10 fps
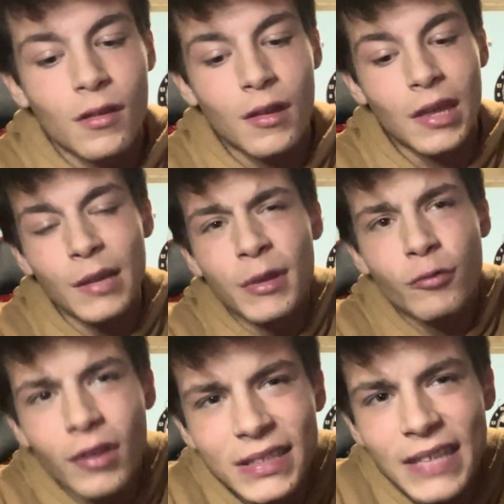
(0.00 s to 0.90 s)
And let me
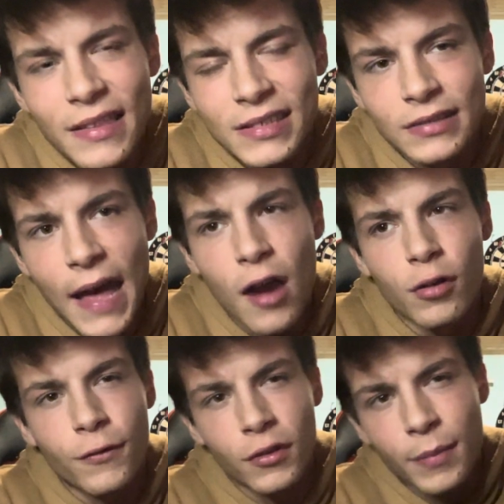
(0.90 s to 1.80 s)
really say this
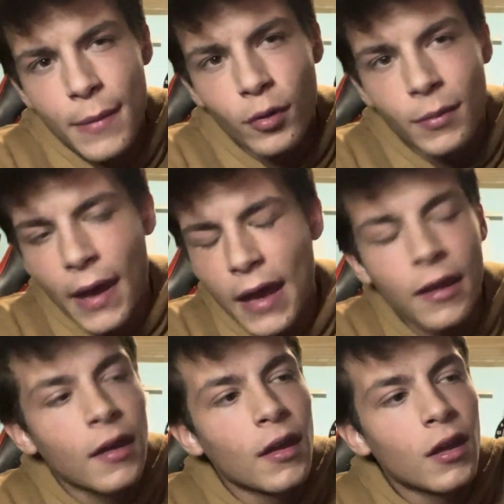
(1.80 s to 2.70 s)
loud for the people in the back.
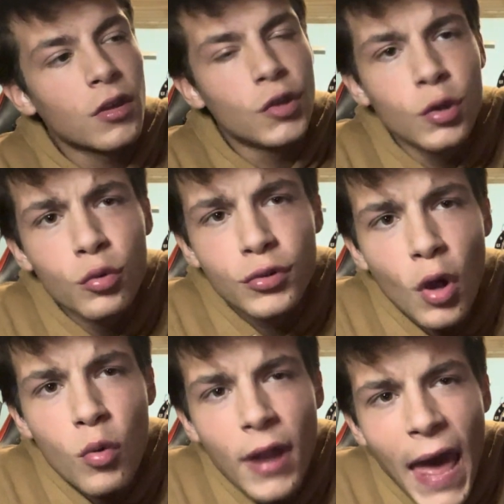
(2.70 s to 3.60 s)
You
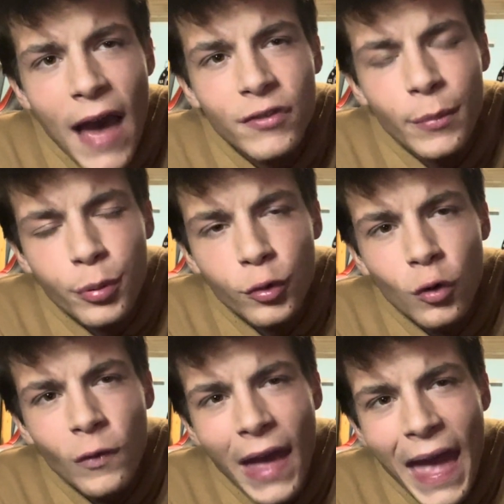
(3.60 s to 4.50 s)
don't have to
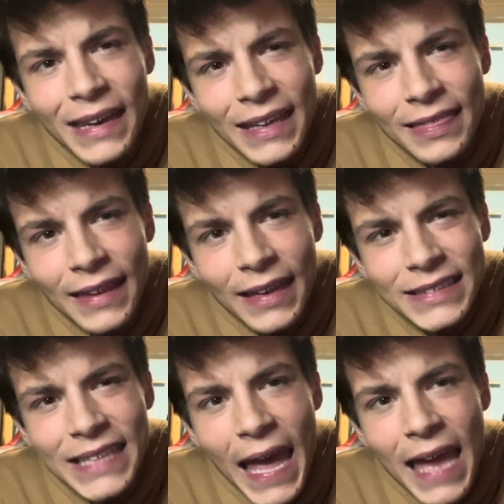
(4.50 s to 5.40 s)
prove anything
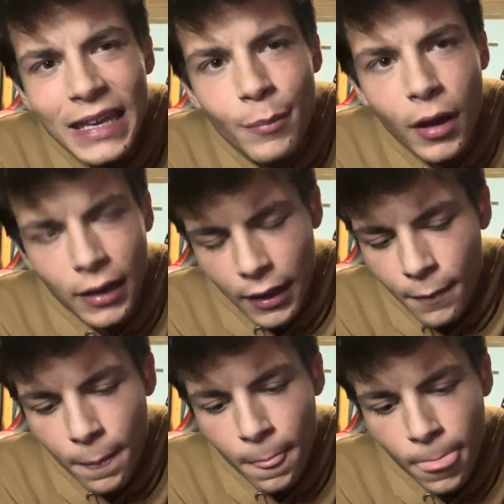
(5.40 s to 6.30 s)
to anybody.
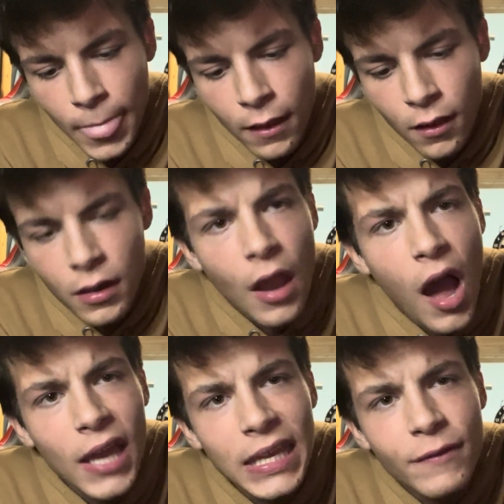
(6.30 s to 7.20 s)

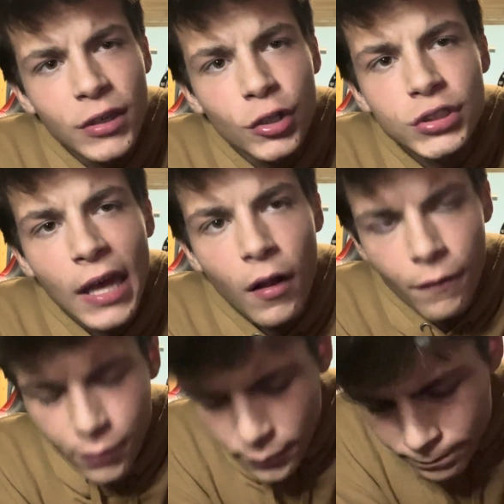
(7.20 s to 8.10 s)
Not even yourself.